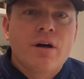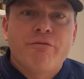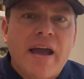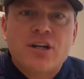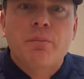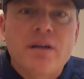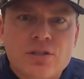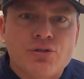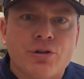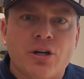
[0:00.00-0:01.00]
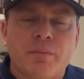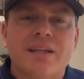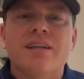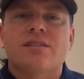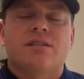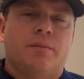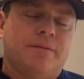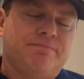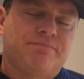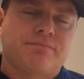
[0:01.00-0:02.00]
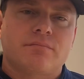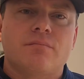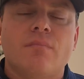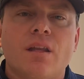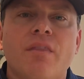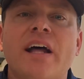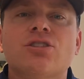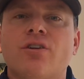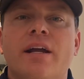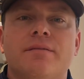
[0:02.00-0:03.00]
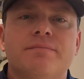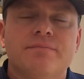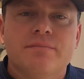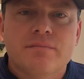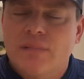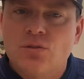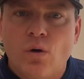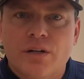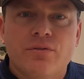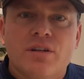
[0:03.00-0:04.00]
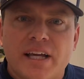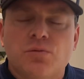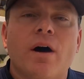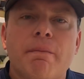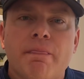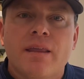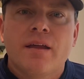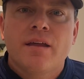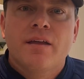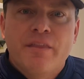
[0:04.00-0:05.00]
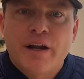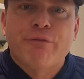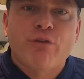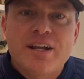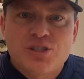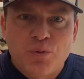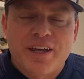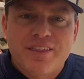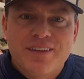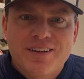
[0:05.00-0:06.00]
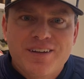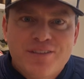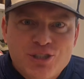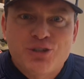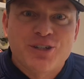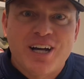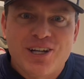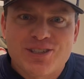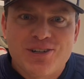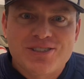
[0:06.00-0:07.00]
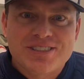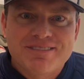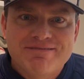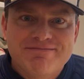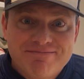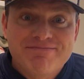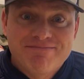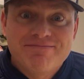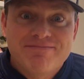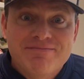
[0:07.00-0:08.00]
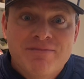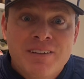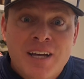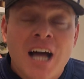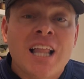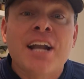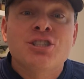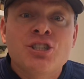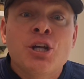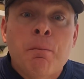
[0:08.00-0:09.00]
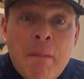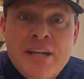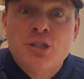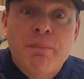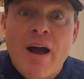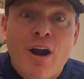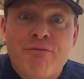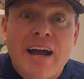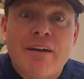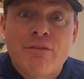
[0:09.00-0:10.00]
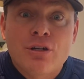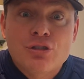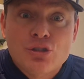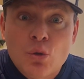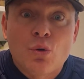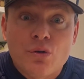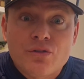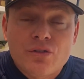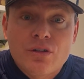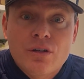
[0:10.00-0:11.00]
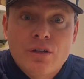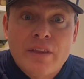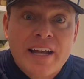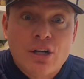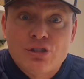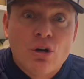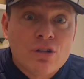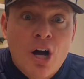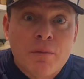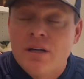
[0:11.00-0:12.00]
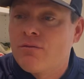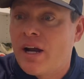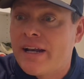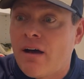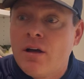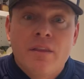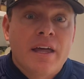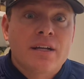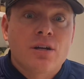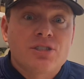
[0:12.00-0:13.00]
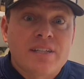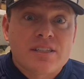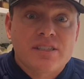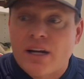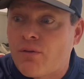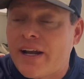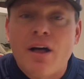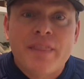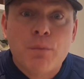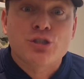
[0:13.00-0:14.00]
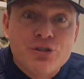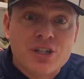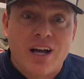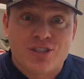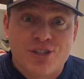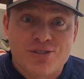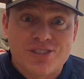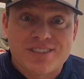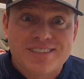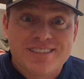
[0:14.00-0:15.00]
Vanderbilt is recruiting me. Listen to me. That's great. That's wonderful. Guess what? They're friends with the junior college coaches. A lot of major Power 5 schools, the head coach at Oklahoma right now, the head coach at Texas Tech right now, they were junior college coaches.